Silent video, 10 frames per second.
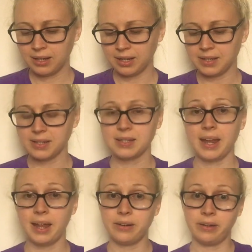
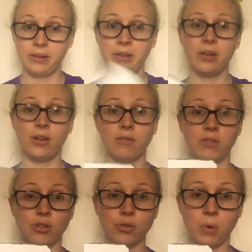instead of
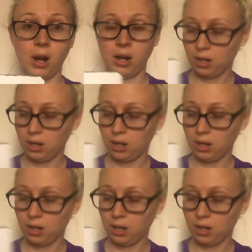the schwa.